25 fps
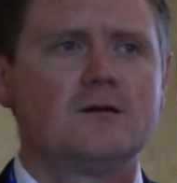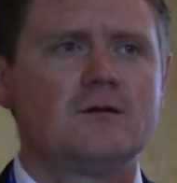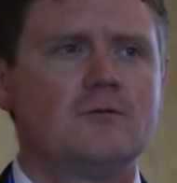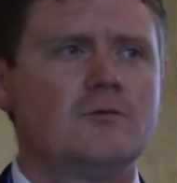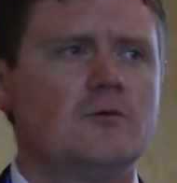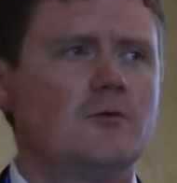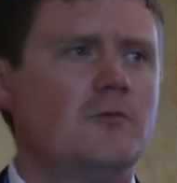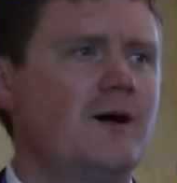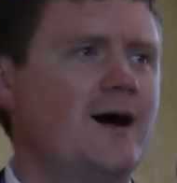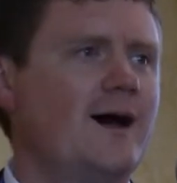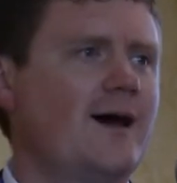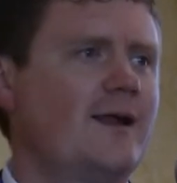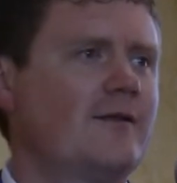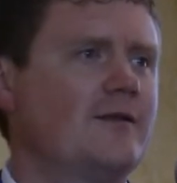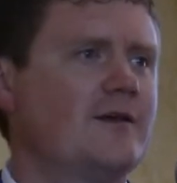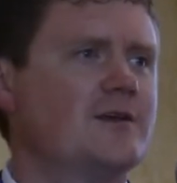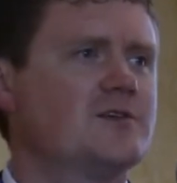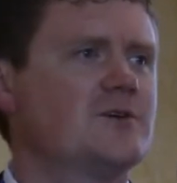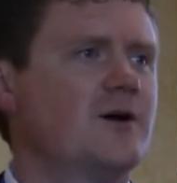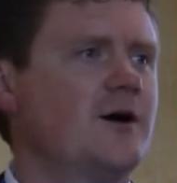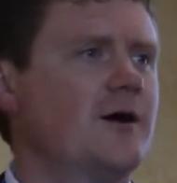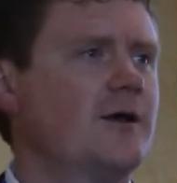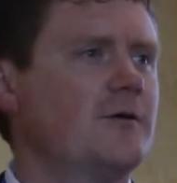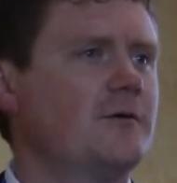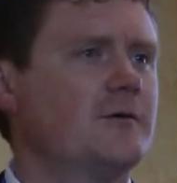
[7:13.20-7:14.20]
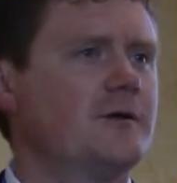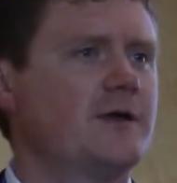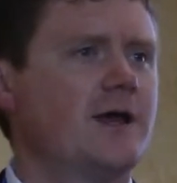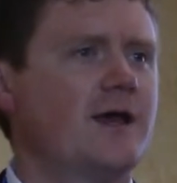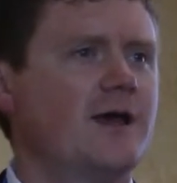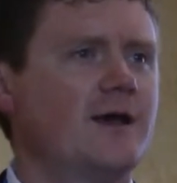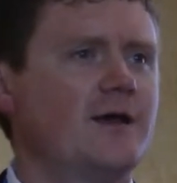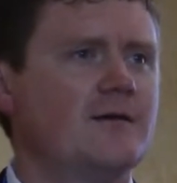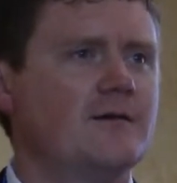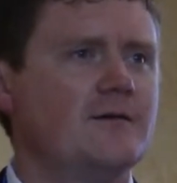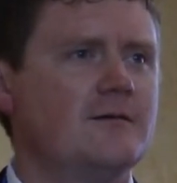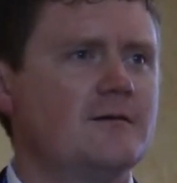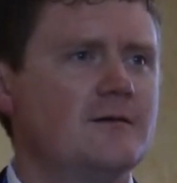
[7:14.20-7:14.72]
Well, modeling's
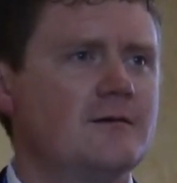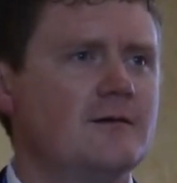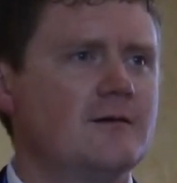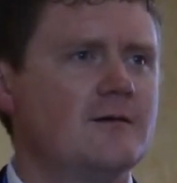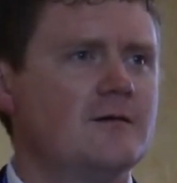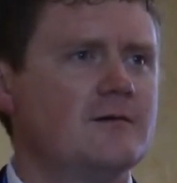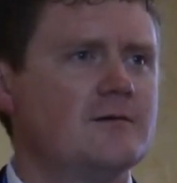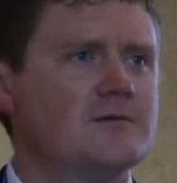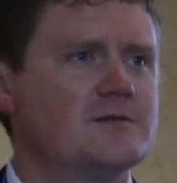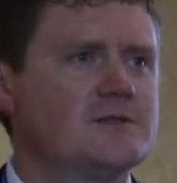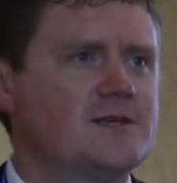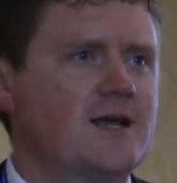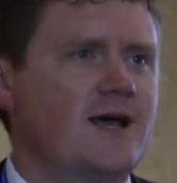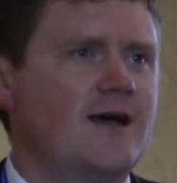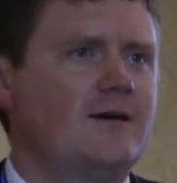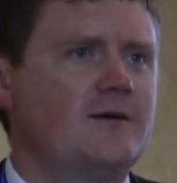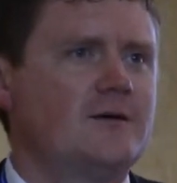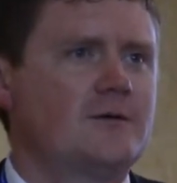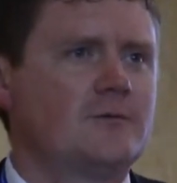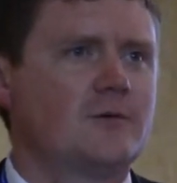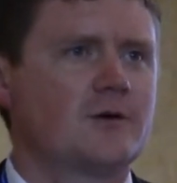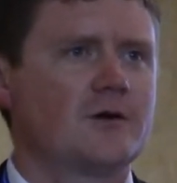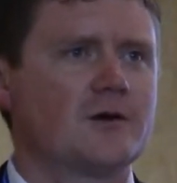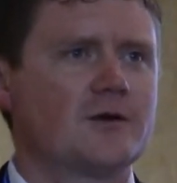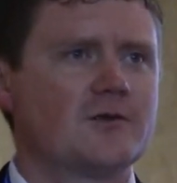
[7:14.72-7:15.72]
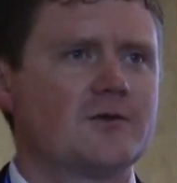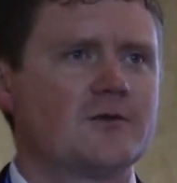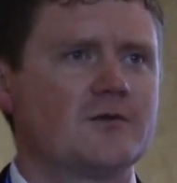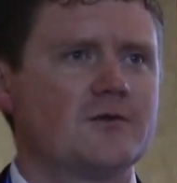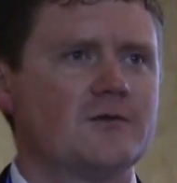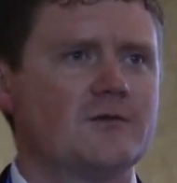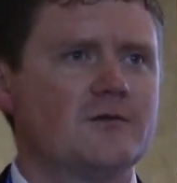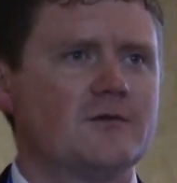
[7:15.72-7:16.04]
AutoCAD, SOLIDWORKS,